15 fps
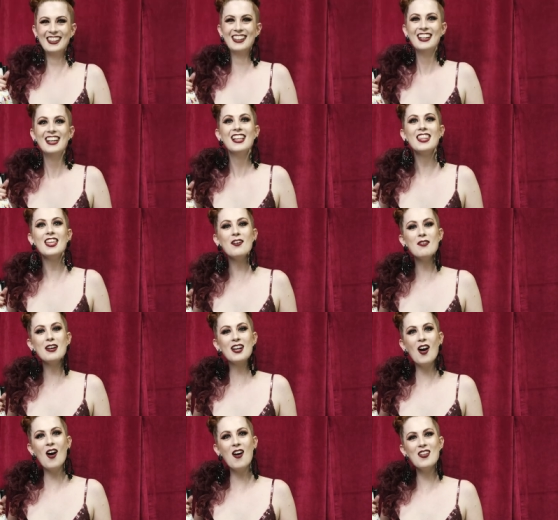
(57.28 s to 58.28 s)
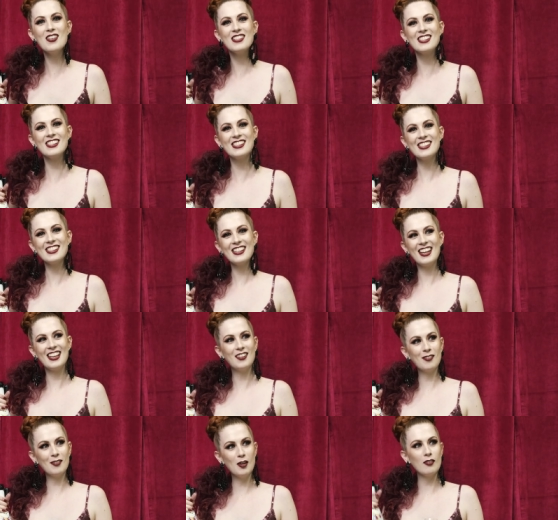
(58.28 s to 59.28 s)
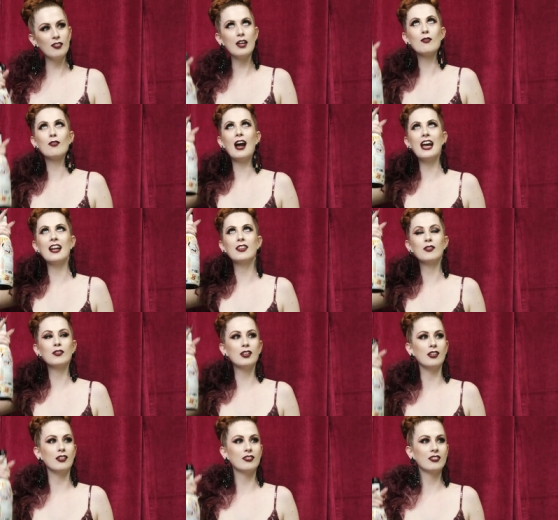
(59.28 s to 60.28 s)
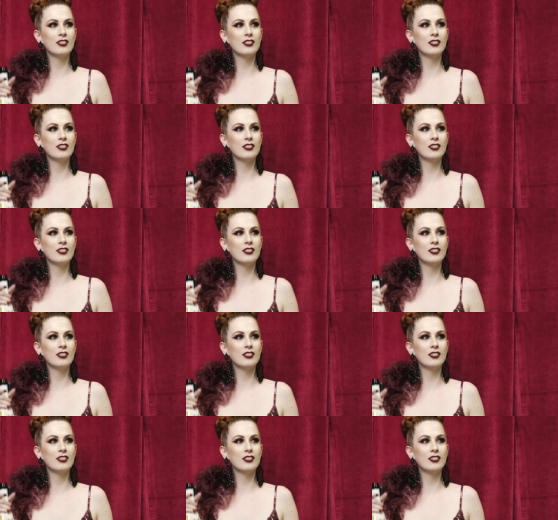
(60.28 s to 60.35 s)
There were ghosts in the roof, like right in the roof.